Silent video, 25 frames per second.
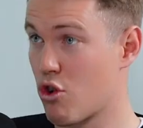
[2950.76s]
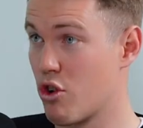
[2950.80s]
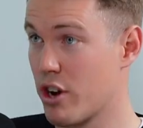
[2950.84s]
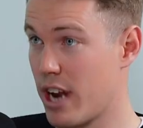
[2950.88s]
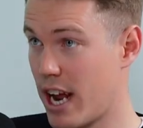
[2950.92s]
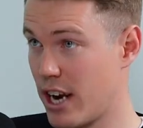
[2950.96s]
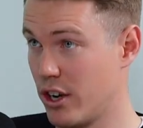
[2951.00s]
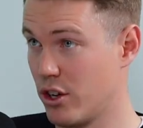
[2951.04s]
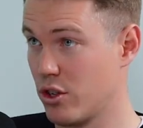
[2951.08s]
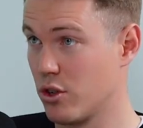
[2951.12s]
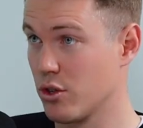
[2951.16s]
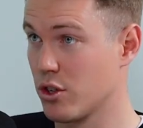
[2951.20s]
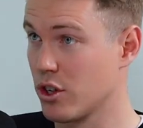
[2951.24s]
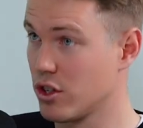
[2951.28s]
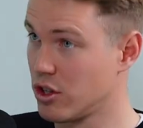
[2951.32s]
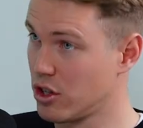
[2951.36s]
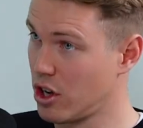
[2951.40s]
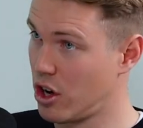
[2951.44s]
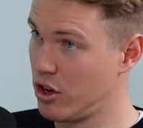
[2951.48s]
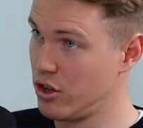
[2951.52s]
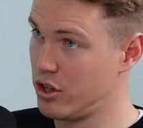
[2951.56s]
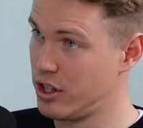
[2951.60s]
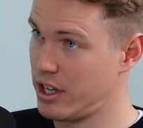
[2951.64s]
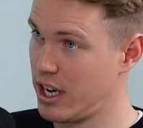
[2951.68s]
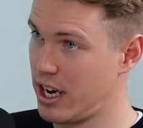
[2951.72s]
credentials
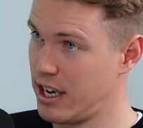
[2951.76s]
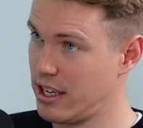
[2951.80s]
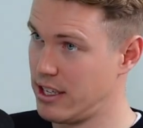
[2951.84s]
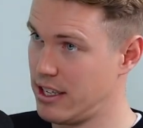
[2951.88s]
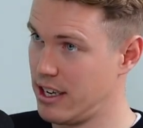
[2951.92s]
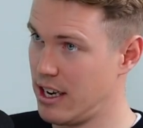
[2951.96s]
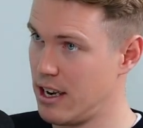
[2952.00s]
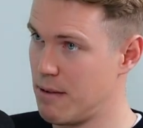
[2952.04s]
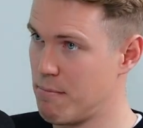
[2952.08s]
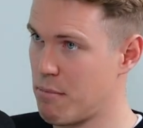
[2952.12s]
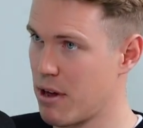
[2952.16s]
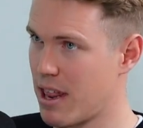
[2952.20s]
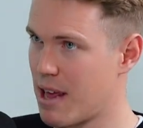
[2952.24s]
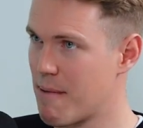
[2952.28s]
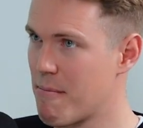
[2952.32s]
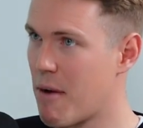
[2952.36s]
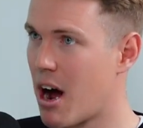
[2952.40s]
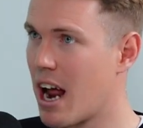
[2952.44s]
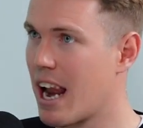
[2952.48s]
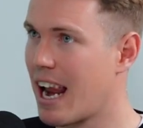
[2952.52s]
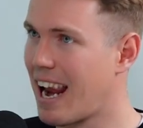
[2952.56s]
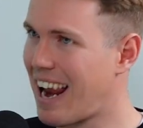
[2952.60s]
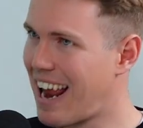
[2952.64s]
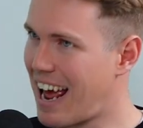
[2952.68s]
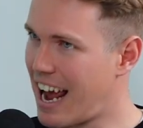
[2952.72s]
associated, but they
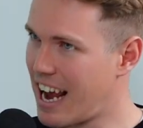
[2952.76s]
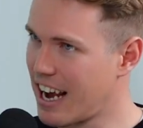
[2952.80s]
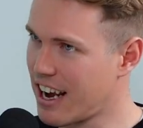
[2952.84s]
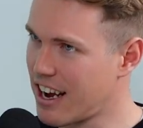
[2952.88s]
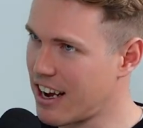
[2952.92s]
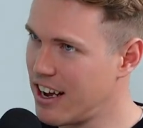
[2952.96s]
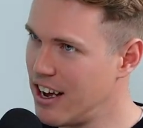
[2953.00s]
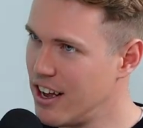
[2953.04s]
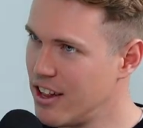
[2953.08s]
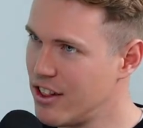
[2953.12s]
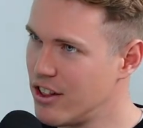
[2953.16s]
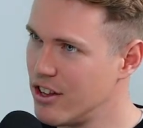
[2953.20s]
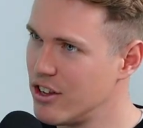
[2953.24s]
might lack